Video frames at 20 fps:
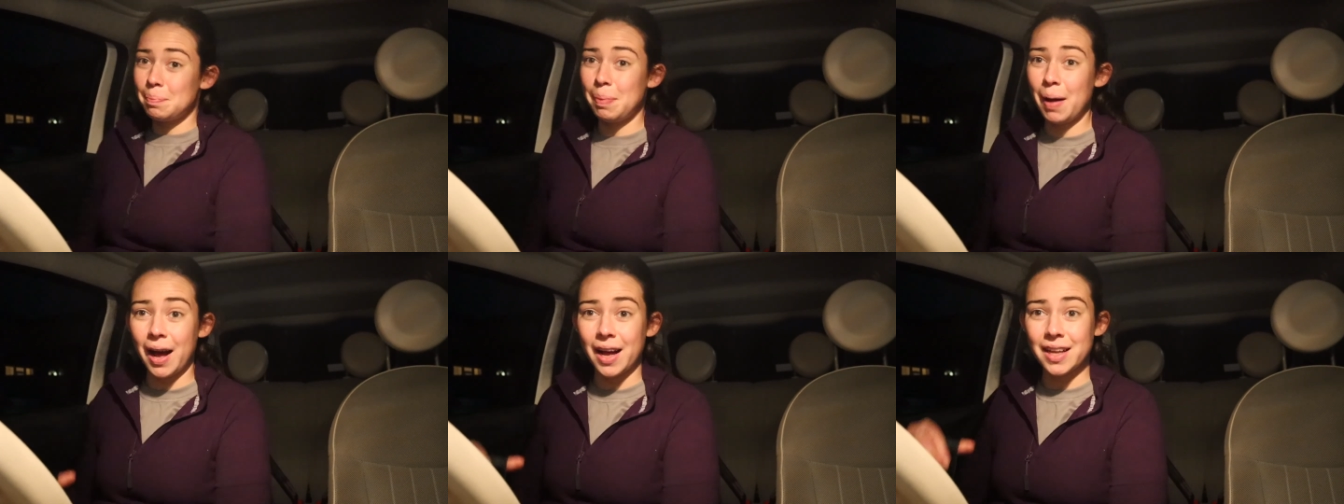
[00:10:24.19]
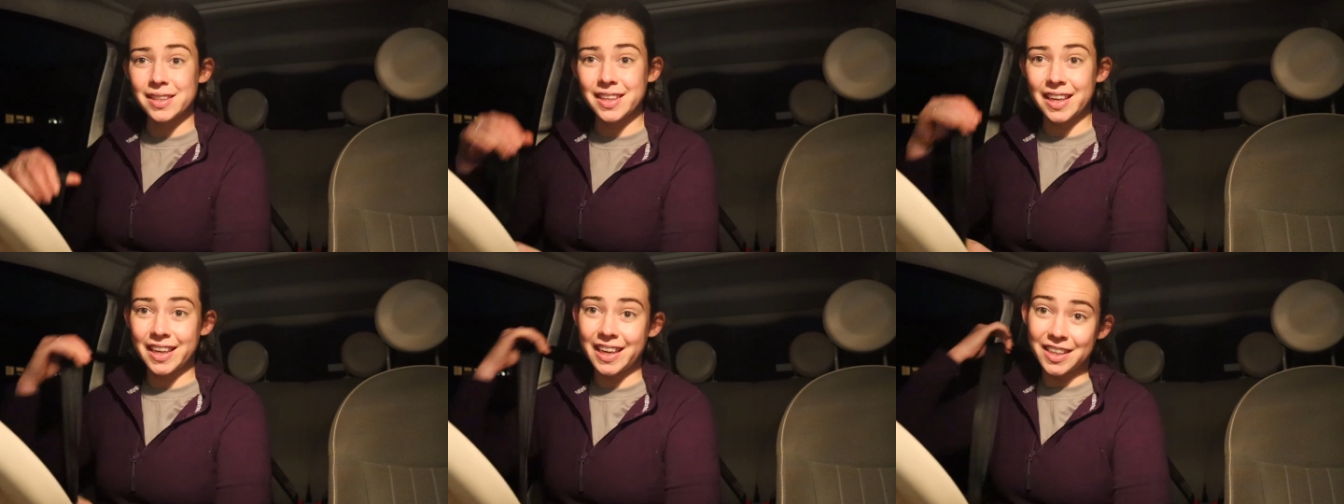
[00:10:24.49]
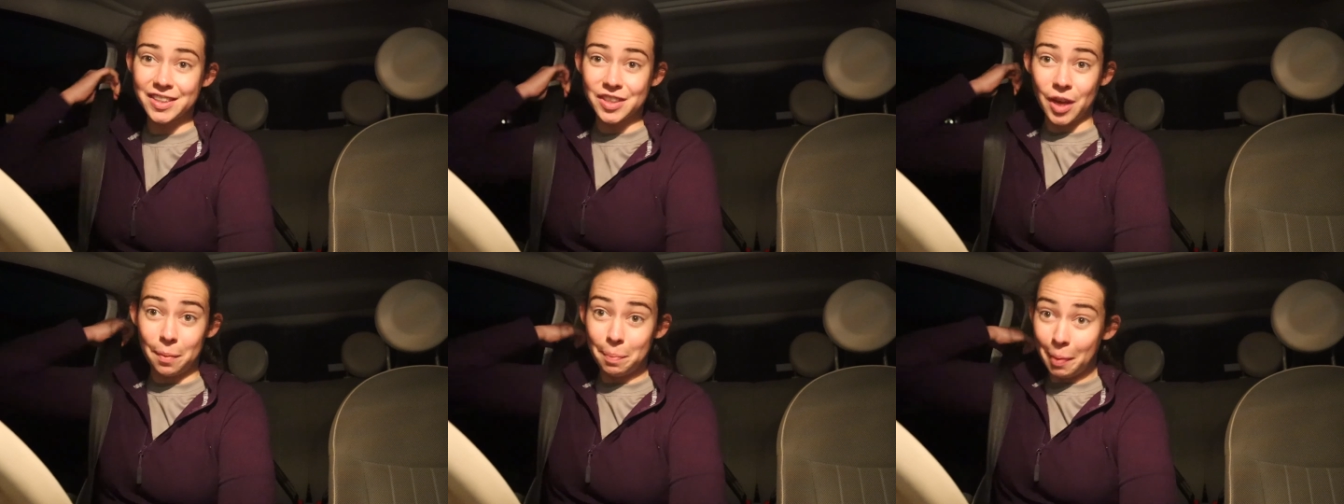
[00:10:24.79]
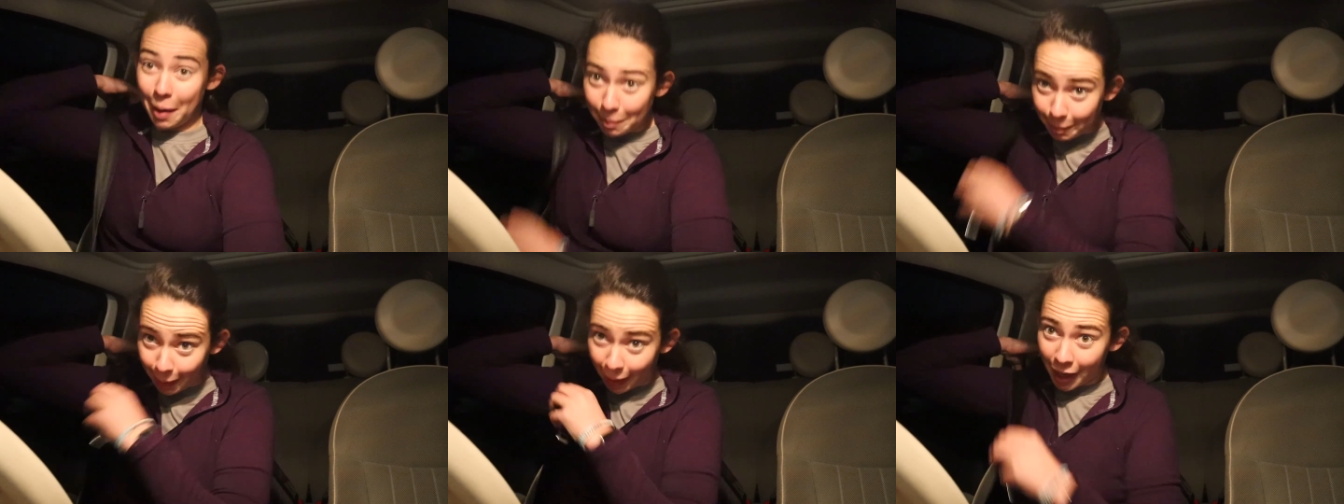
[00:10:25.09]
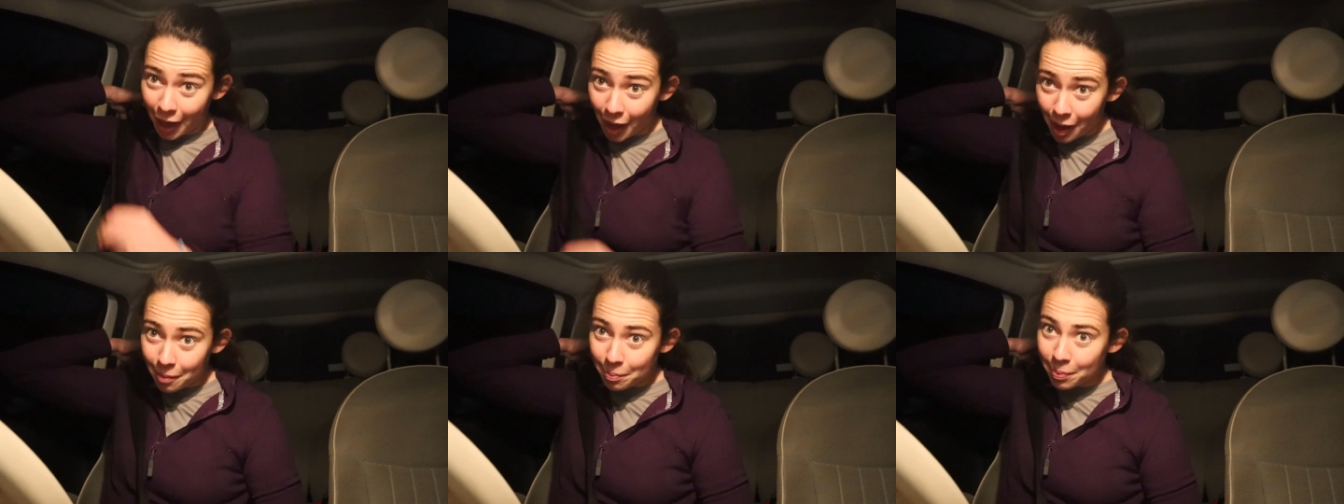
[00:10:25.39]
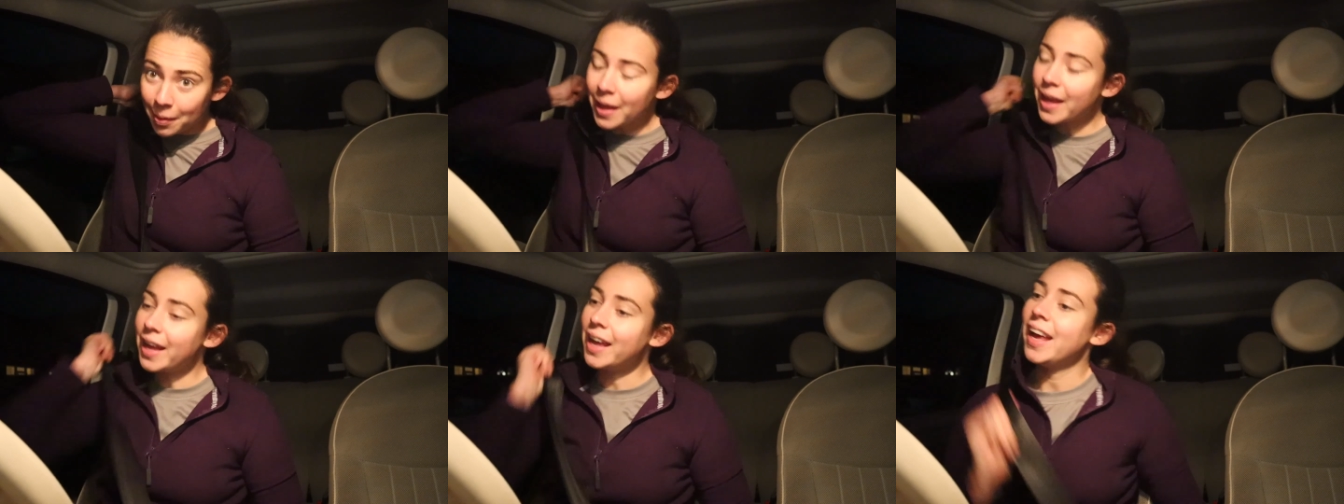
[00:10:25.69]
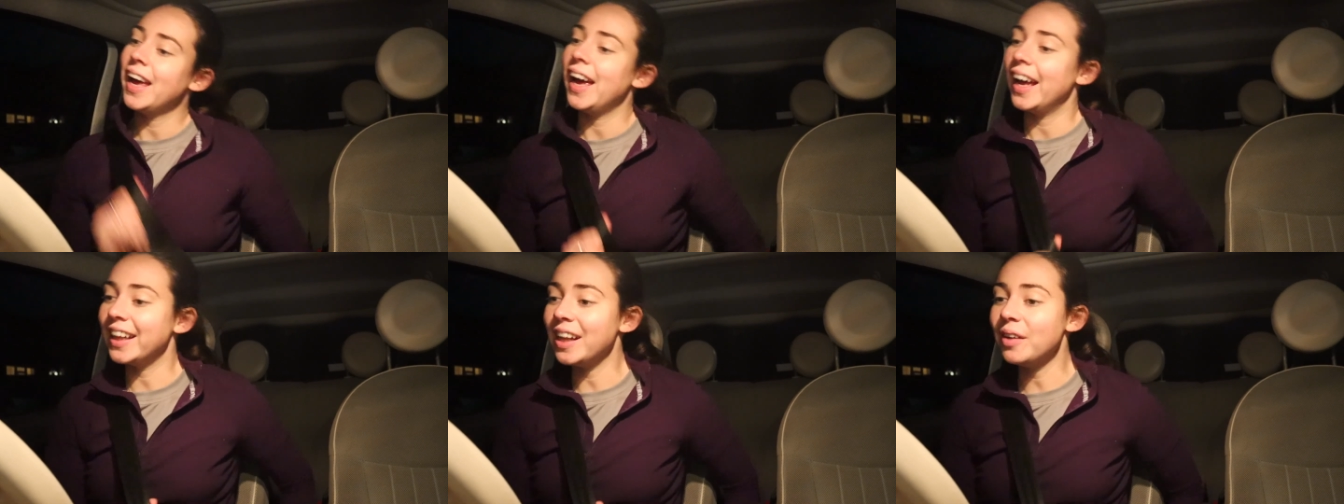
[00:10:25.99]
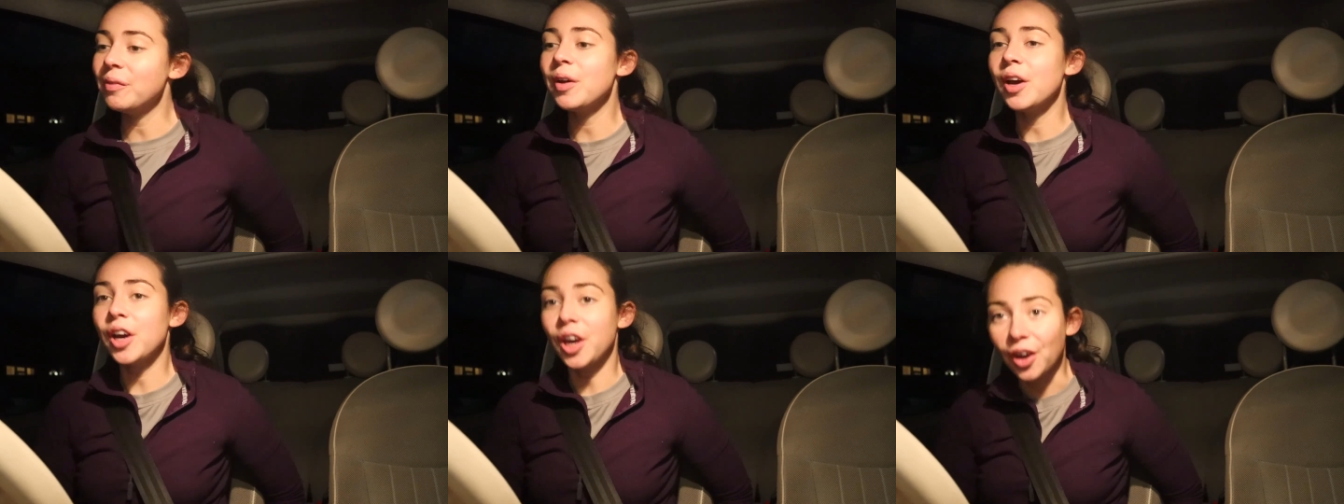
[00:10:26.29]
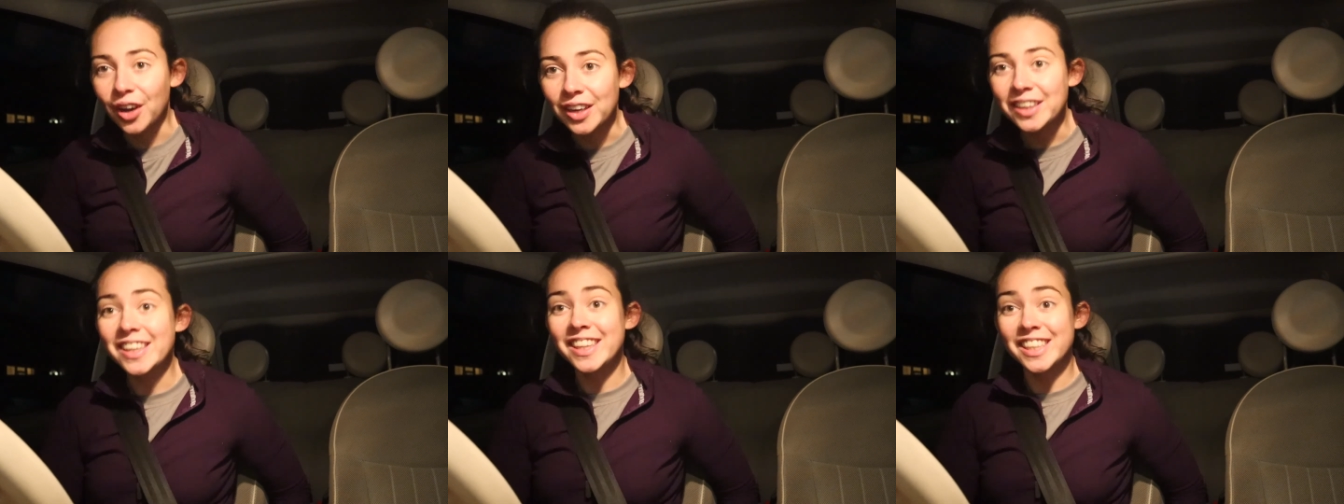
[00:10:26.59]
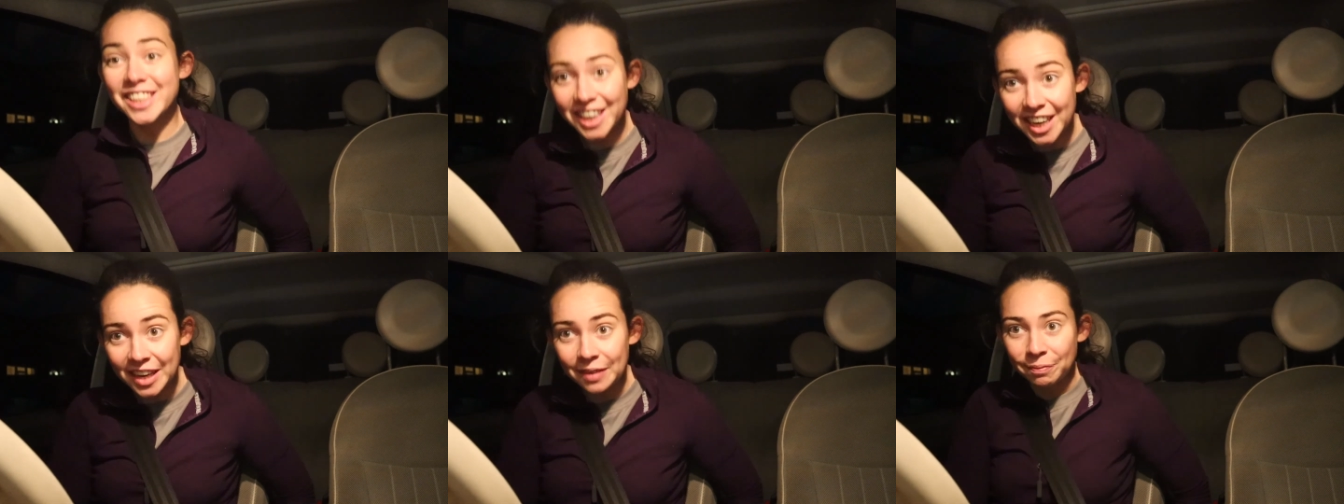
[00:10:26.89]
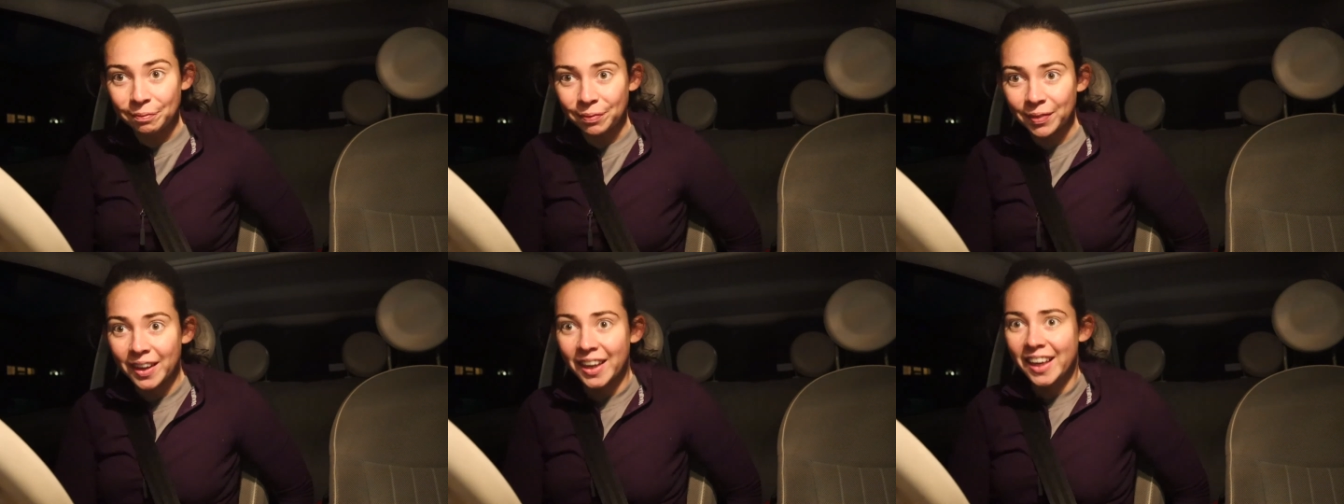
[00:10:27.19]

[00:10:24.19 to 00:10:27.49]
but I need to go pick that up and then we're going to the gym.